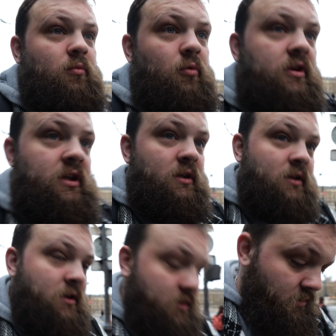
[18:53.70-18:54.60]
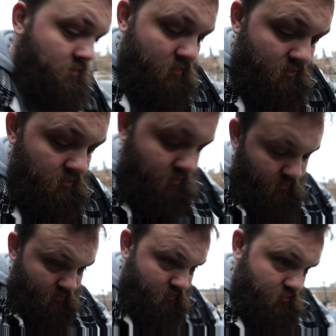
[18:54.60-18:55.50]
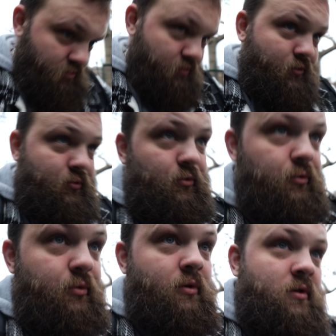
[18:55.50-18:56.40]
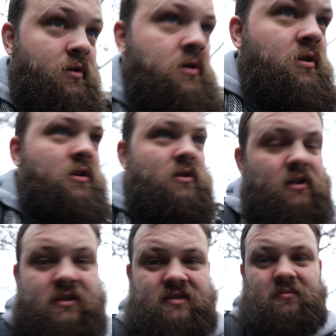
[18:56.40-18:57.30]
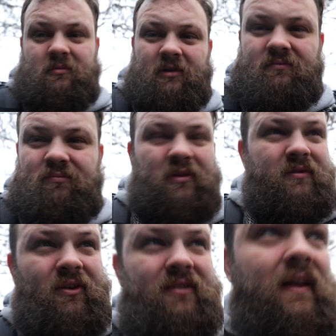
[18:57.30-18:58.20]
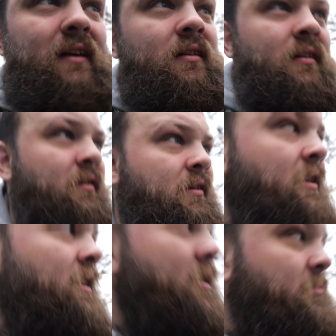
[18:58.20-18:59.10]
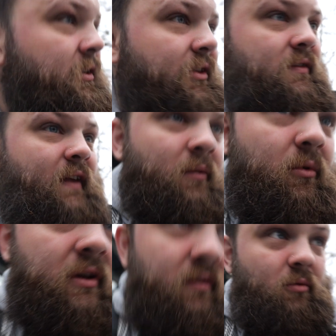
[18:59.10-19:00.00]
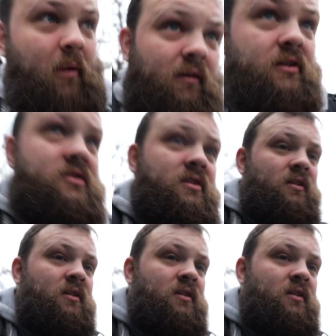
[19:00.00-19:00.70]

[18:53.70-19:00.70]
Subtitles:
Walking through, like, this is what, my third day walking through Paris.